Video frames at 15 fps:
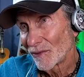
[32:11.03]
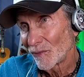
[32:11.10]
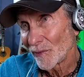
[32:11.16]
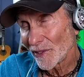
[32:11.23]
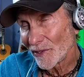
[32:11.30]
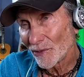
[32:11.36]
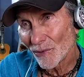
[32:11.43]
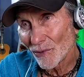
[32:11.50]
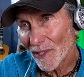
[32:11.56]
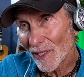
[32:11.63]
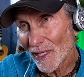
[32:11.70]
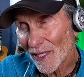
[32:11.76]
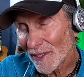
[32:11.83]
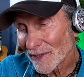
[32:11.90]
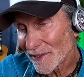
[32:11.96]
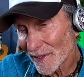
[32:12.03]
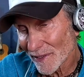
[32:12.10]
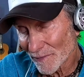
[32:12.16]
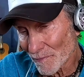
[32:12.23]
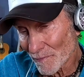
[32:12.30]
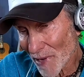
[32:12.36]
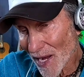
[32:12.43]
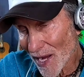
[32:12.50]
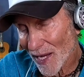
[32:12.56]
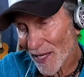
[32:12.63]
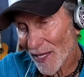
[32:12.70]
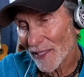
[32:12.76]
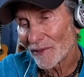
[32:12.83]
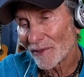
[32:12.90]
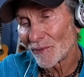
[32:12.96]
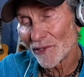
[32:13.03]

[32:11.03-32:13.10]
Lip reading: We utilize the mind.